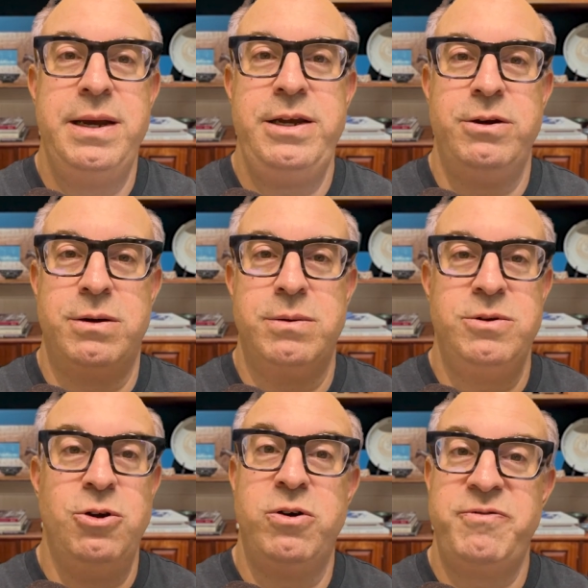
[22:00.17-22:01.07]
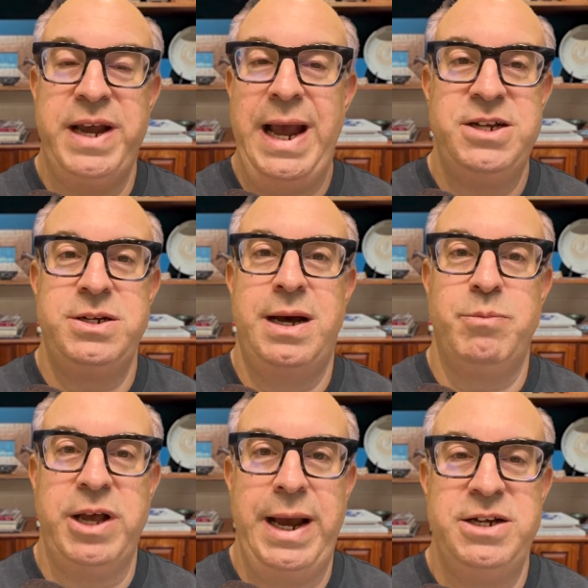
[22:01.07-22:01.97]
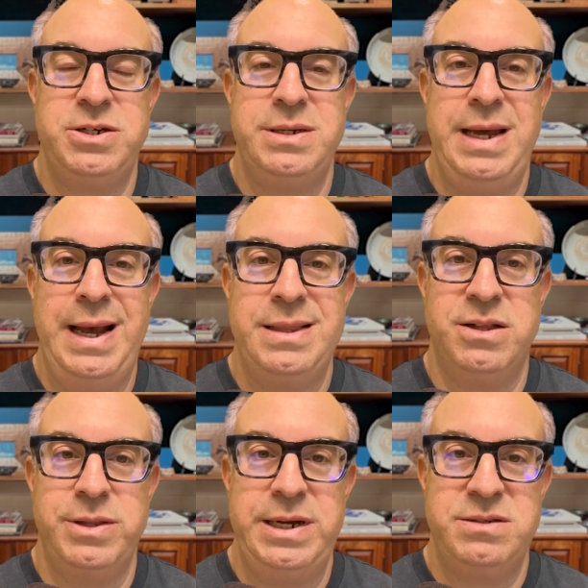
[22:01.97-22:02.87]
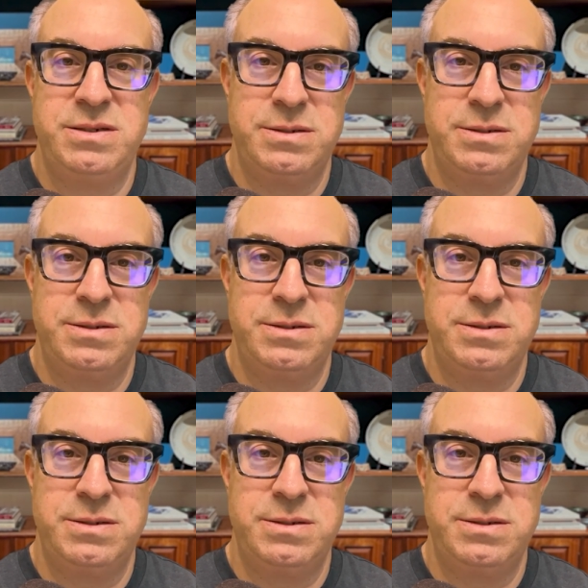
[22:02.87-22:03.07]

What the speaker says: your notification obligation to end the lease.